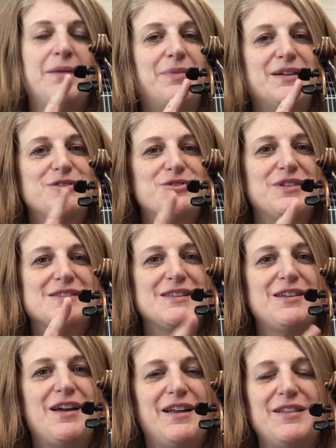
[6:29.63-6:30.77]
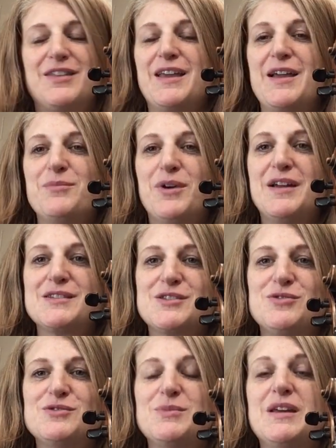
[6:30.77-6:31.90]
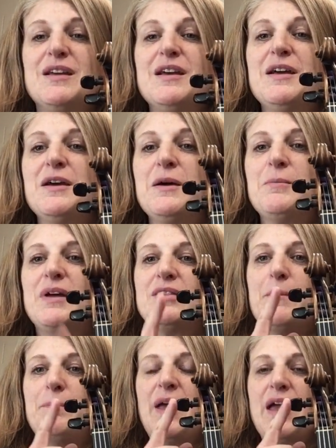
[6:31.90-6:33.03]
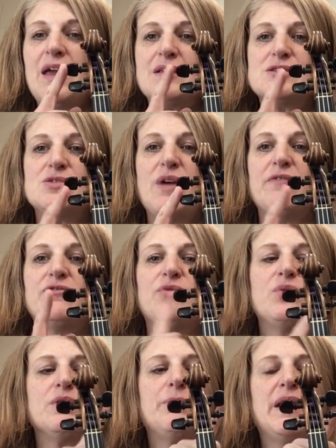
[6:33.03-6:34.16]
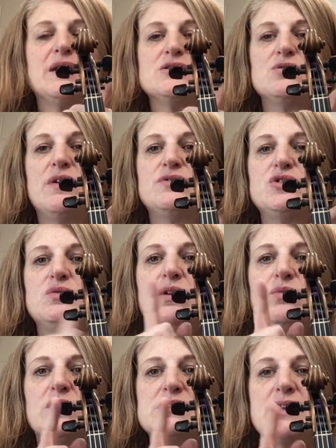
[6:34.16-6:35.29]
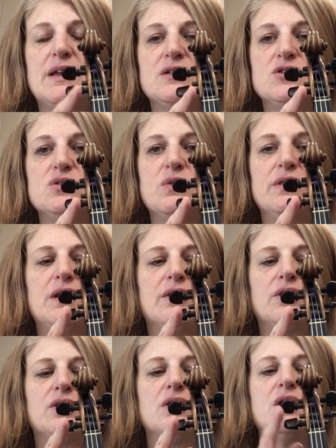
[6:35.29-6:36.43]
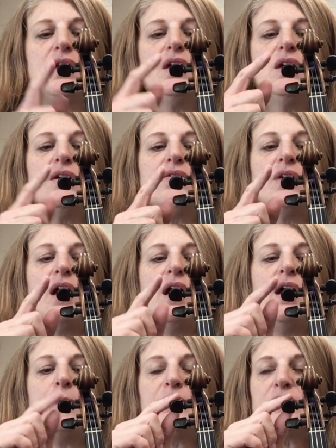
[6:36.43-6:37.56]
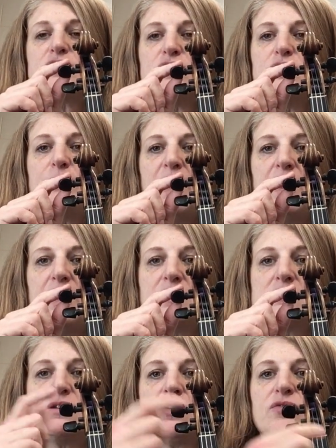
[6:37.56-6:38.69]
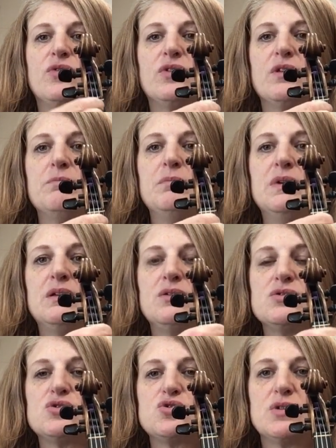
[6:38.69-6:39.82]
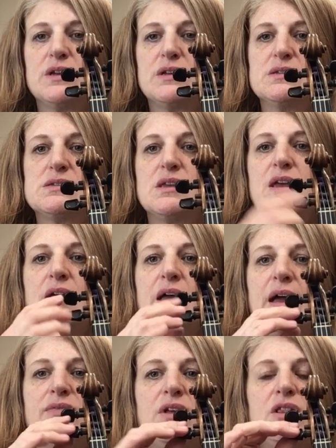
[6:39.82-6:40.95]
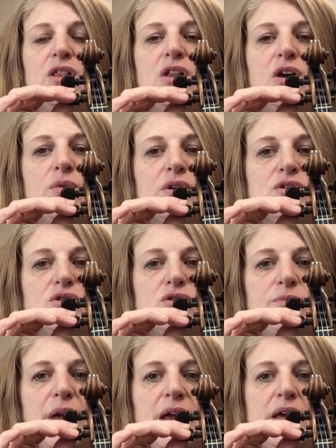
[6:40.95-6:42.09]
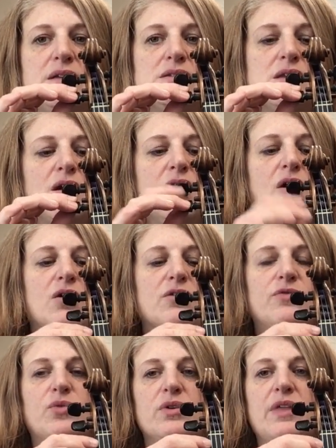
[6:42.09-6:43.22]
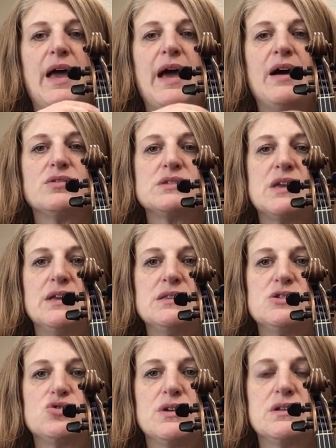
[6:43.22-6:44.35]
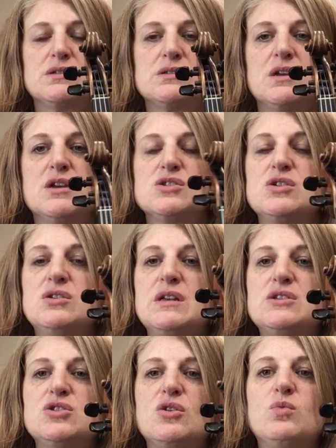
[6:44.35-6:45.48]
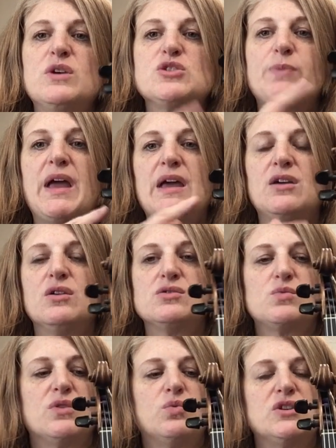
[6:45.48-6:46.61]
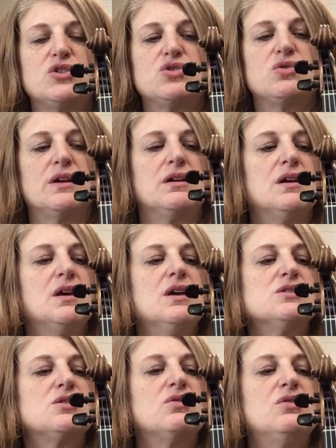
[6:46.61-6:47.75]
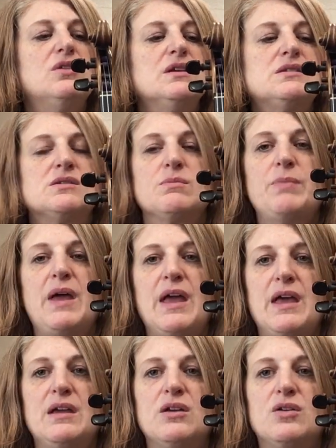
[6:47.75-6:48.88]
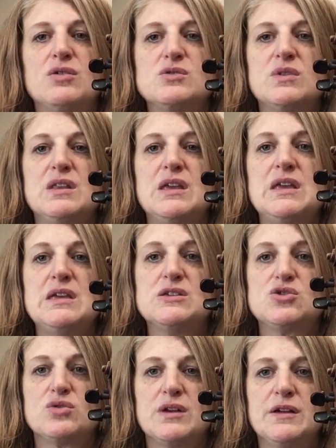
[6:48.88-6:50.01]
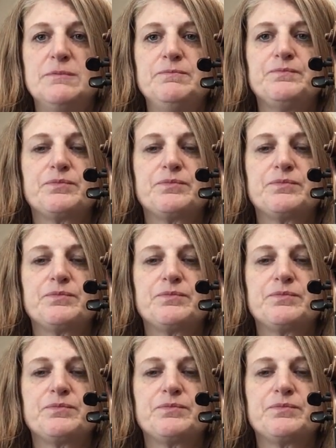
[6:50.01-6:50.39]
my picture is and not at the camera, excuse me. But the pegs, you have 4 pegs. You have 2 on one side and 2 on the other. The upper 2 pegs are for the middle strings, and the lower 2 pegs are for the outside strings. So you need to know which peg goes with which string. So this peg goes with the E string.